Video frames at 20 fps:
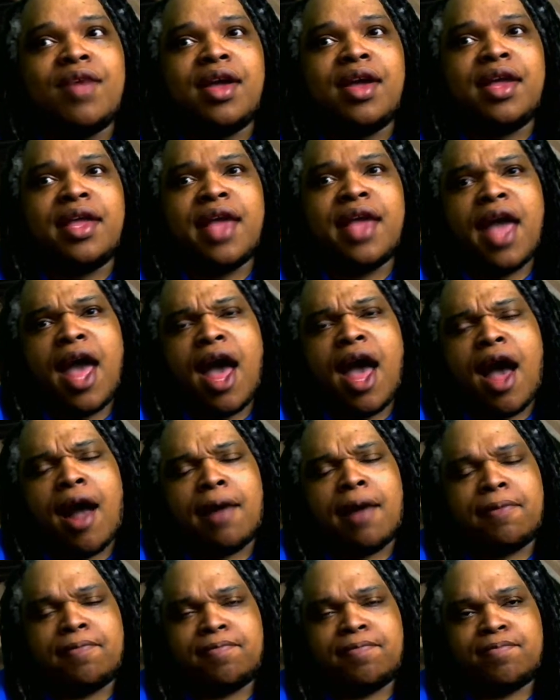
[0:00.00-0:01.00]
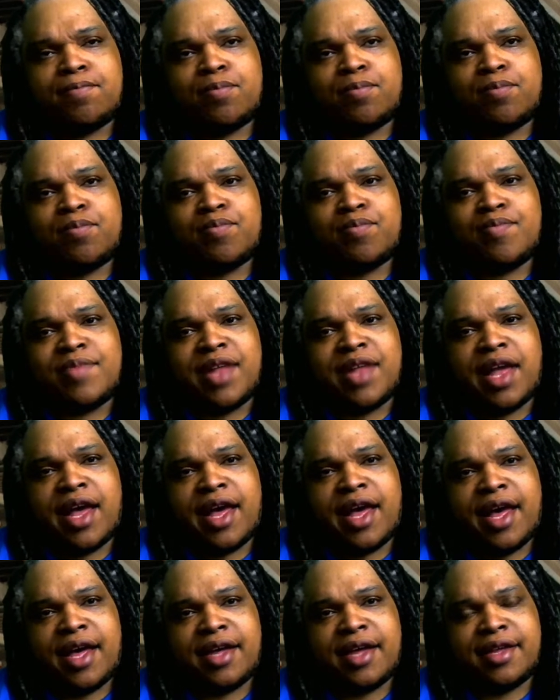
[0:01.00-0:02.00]
yeah,
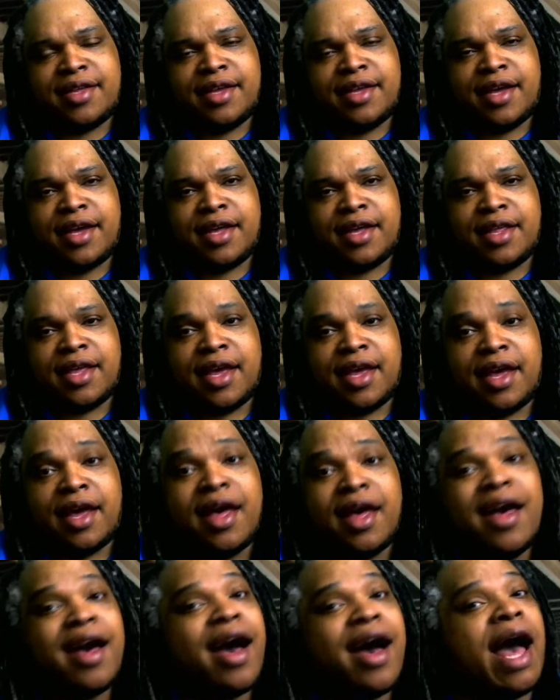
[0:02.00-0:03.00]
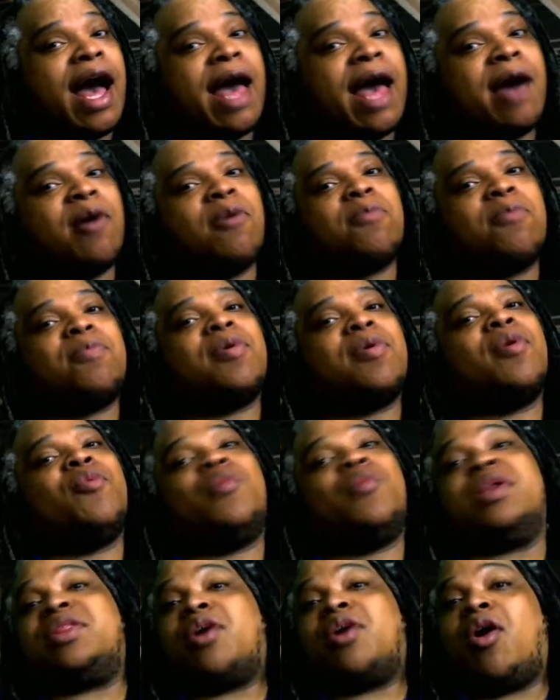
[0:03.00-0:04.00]
yeah. I hope
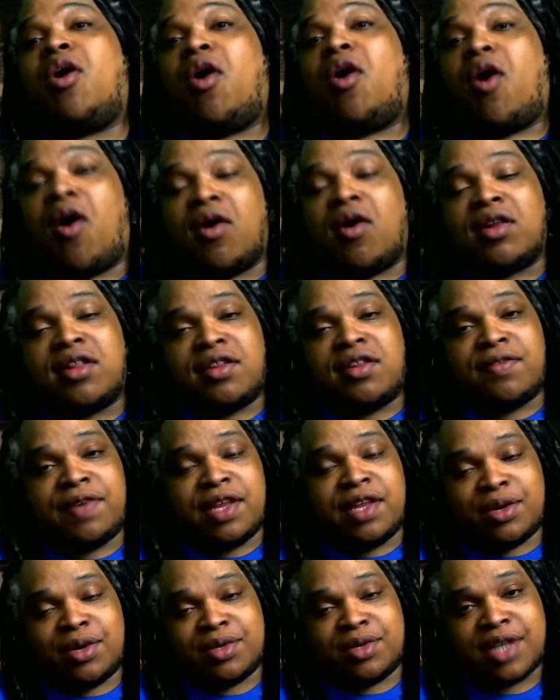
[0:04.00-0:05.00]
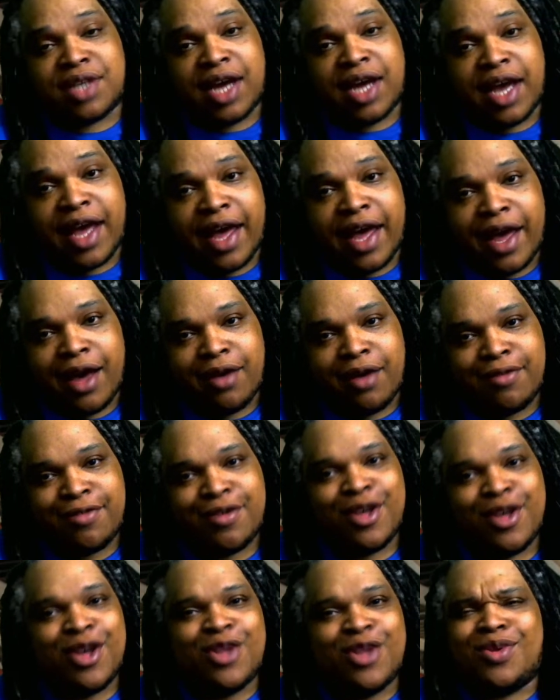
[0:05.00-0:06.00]
with all of the videos that I have,
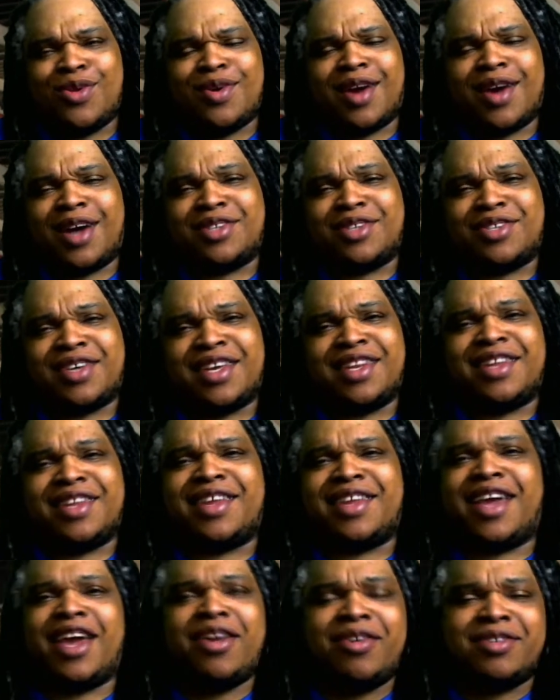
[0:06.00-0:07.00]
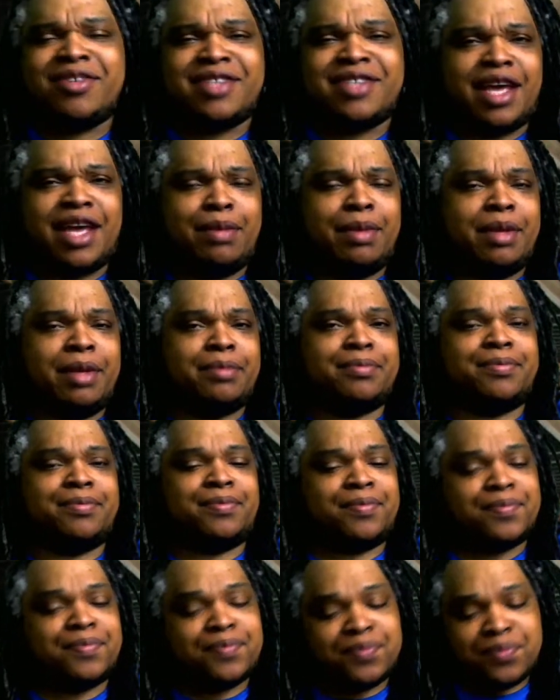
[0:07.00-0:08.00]
you guys are getting entertainment.
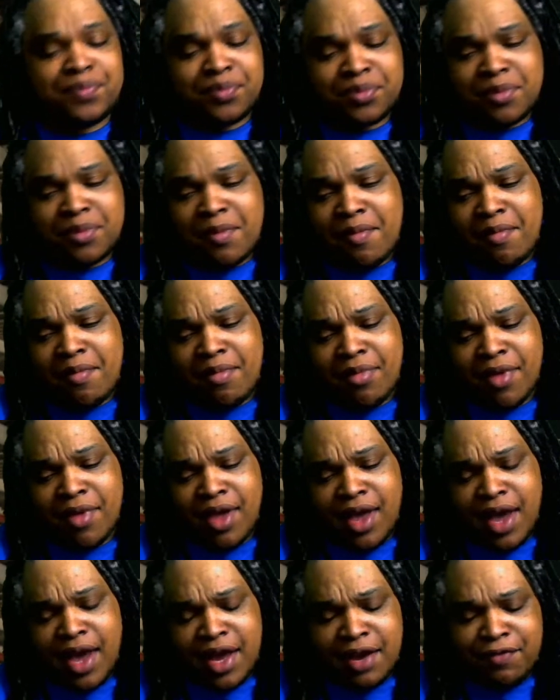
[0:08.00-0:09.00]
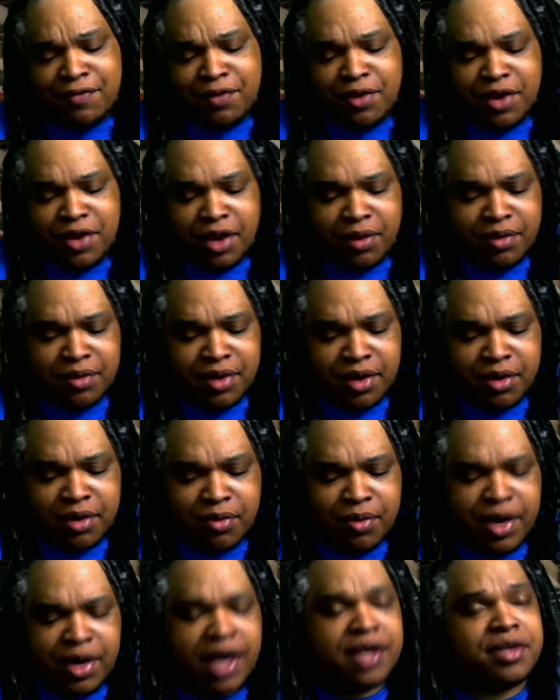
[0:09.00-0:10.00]
And if you don't know,
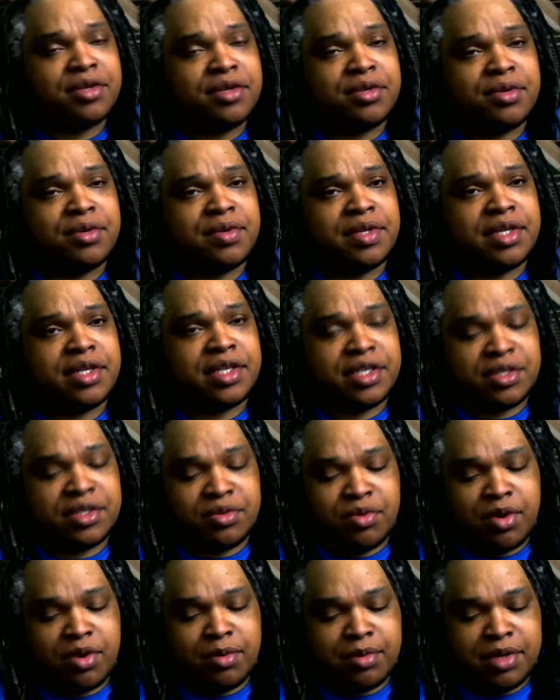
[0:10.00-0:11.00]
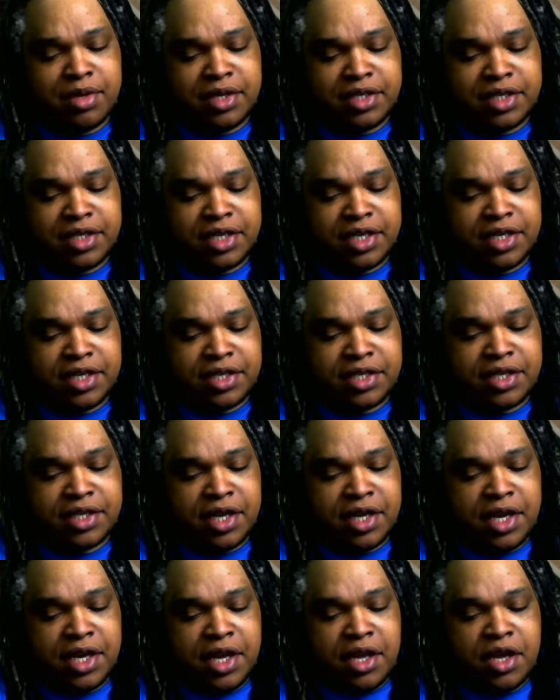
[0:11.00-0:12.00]
what I do is normally just
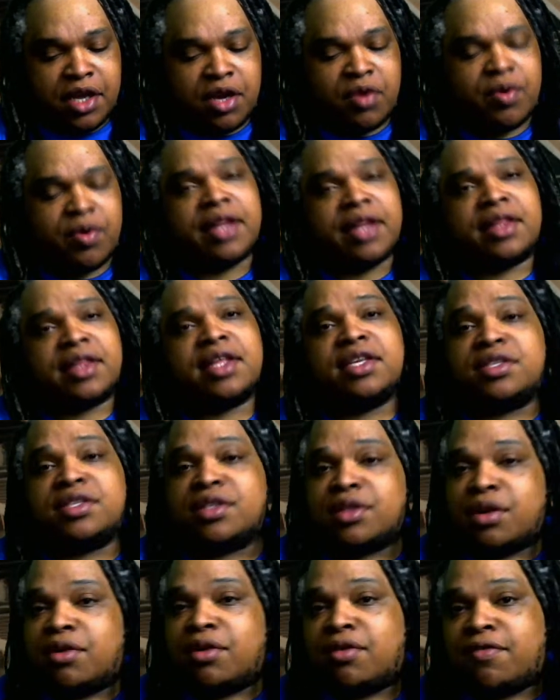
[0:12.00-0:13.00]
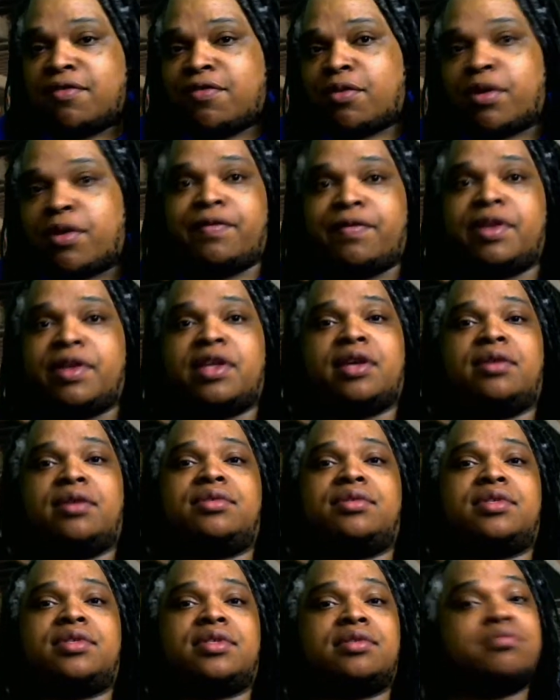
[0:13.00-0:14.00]
create these long form
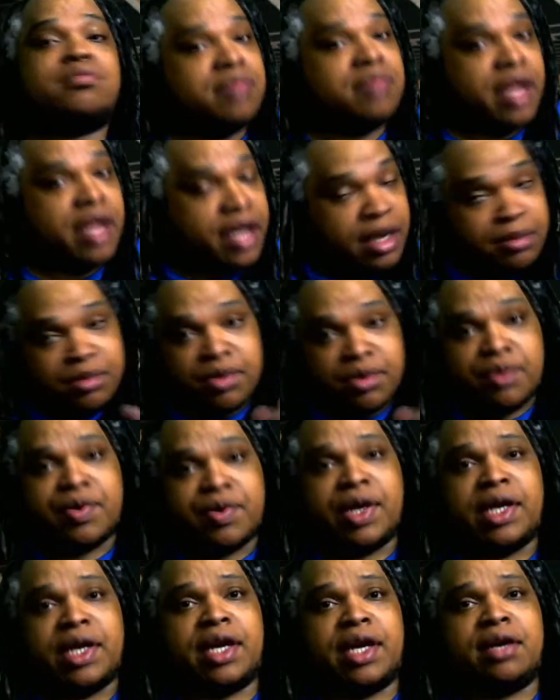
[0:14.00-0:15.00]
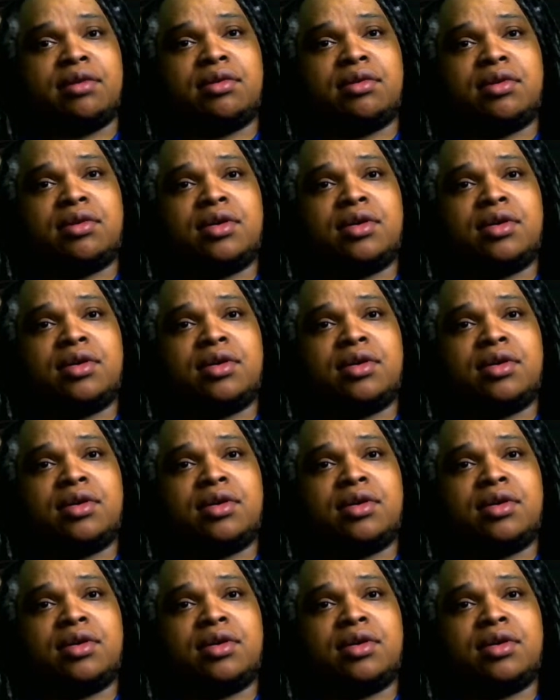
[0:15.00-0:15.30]
videos, like I'm doing right now,